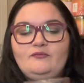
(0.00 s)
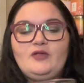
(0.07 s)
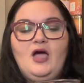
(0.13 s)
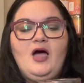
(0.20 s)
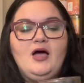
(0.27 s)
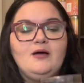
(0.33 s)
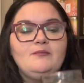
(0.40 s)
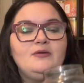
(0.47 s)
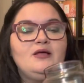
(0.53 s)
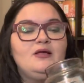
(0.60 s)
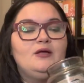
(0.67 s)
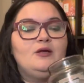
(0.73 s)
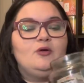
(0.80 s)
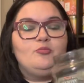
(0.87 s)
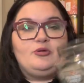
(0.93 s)
Um,
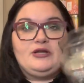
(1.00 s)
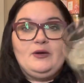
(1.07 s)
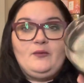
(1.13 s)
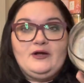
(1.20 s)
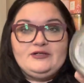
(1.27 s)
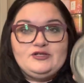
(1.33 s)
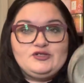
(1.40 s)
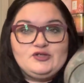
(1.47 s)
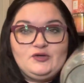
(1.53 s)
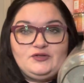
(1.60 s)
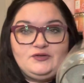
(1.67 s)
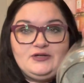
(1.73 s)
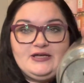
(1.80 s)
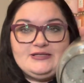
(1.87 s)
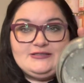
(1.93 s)
but I wanted to show you
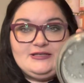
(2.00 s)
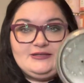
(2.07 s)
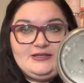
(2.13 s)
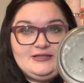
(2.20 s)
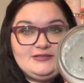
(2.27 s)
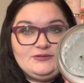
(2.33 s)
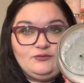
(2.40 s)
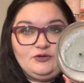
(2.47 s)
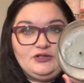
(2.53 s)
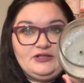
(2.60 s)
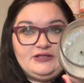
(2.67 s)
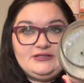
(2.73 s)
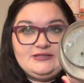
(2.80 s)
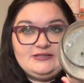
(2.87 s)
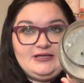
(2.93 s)
guys that this
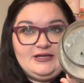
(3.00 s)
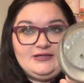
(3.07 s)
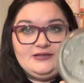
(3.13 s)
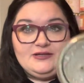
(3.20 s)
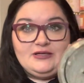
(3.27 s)
really stayed